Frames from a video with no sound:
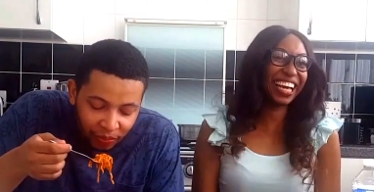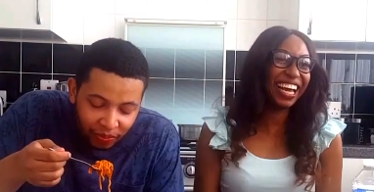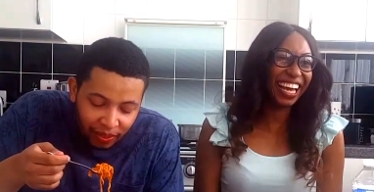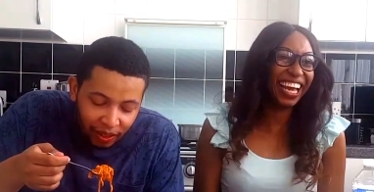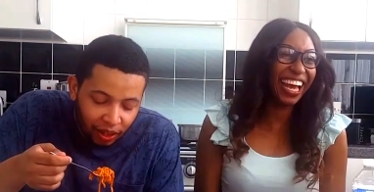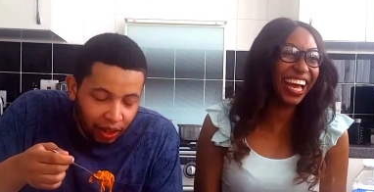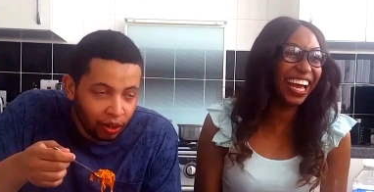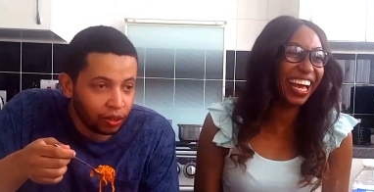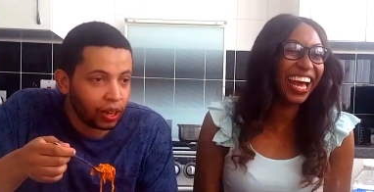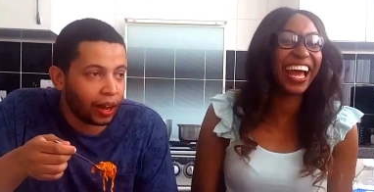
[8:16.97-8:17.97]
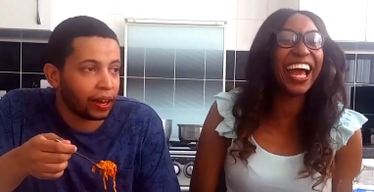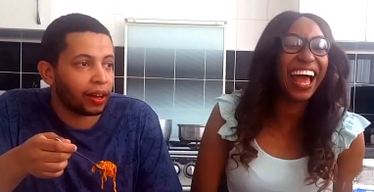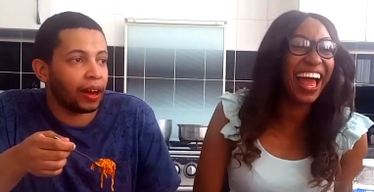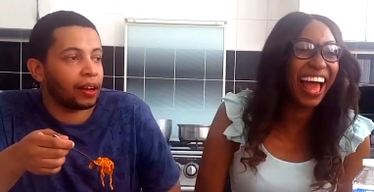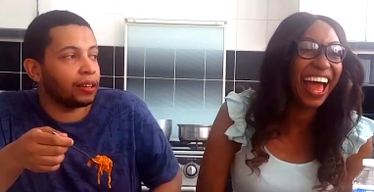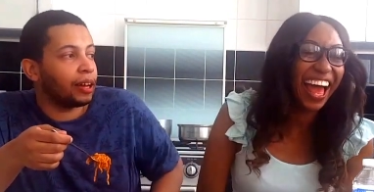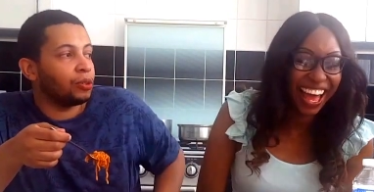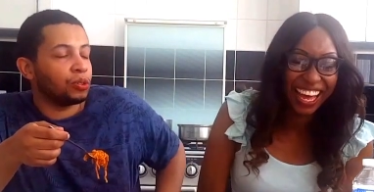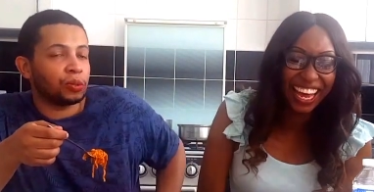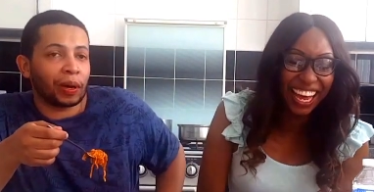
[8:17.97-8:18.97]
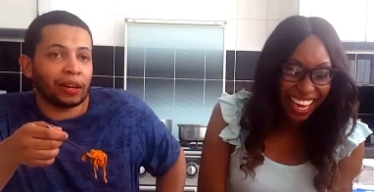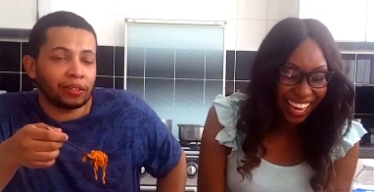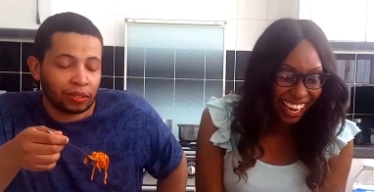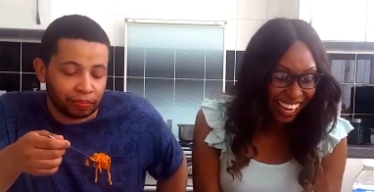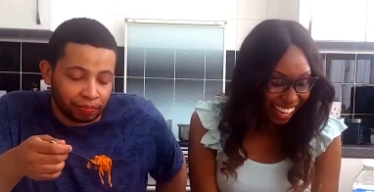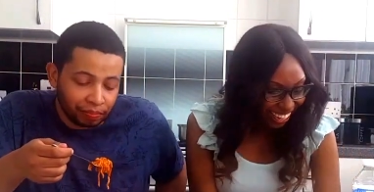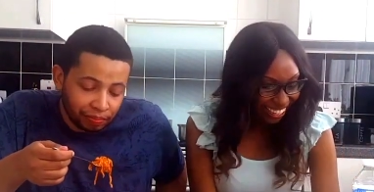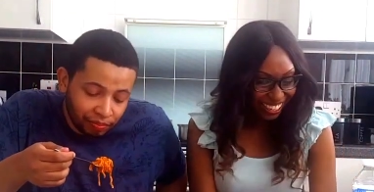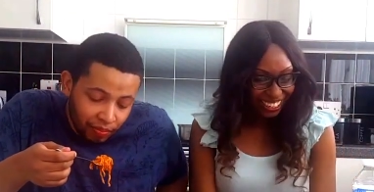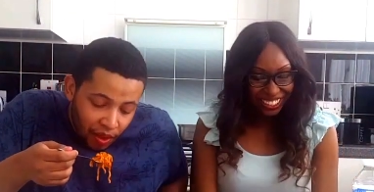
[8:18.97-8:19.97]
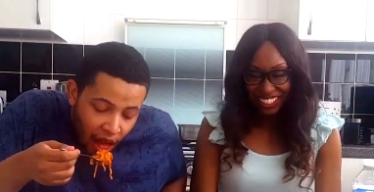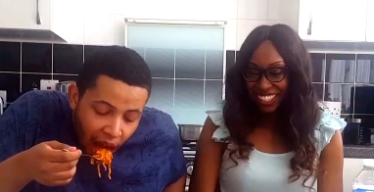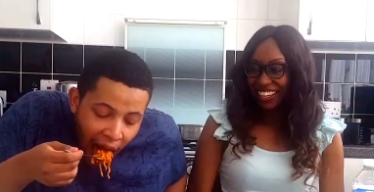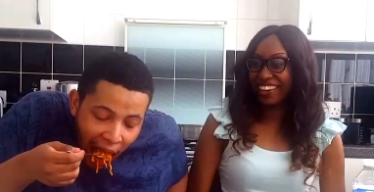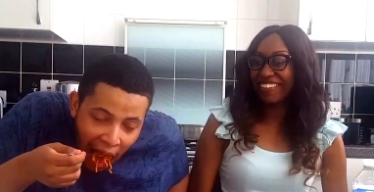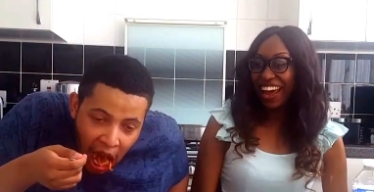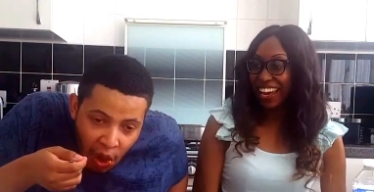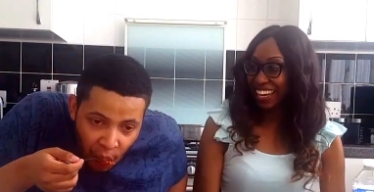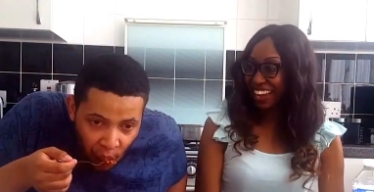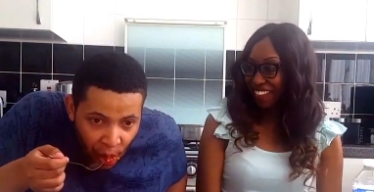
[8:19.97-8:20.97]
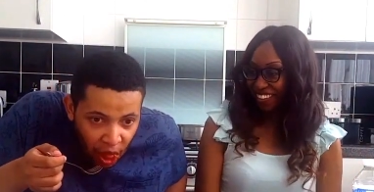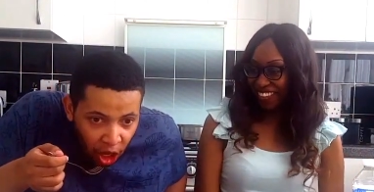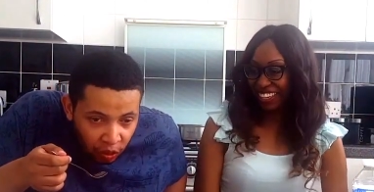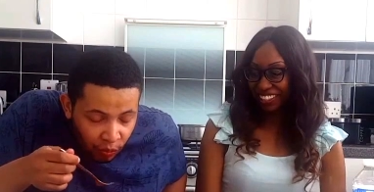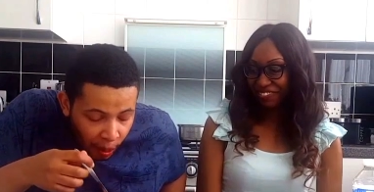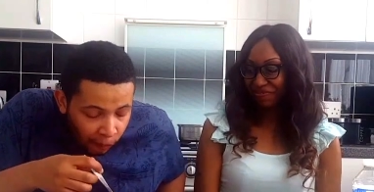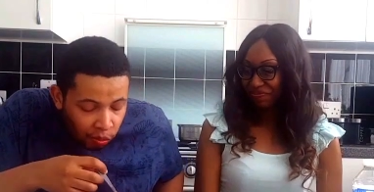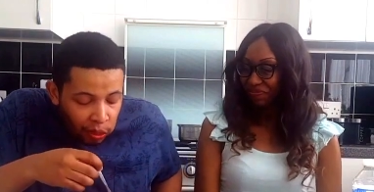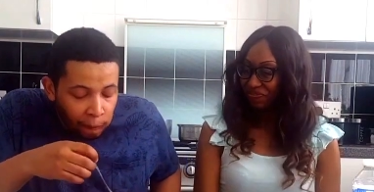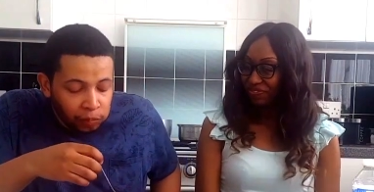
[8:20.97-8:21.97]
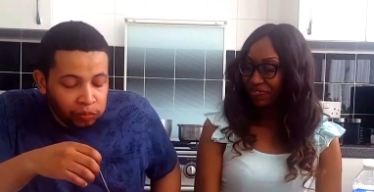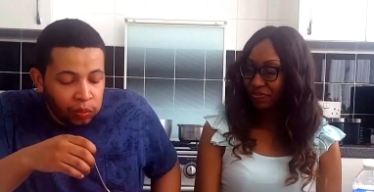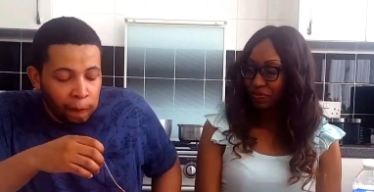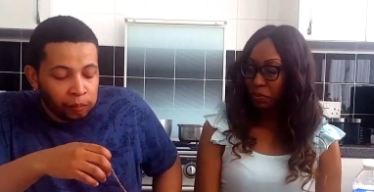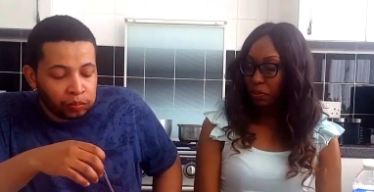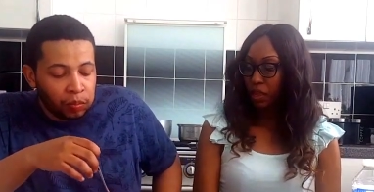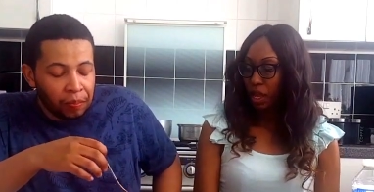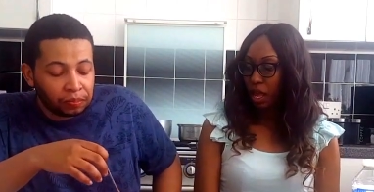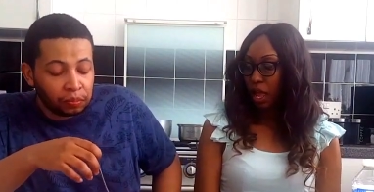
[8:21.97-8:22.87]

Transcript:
Speaker 1: yeah, I, I can handle spice.
Speaker 2: Crying and everything. Yeah.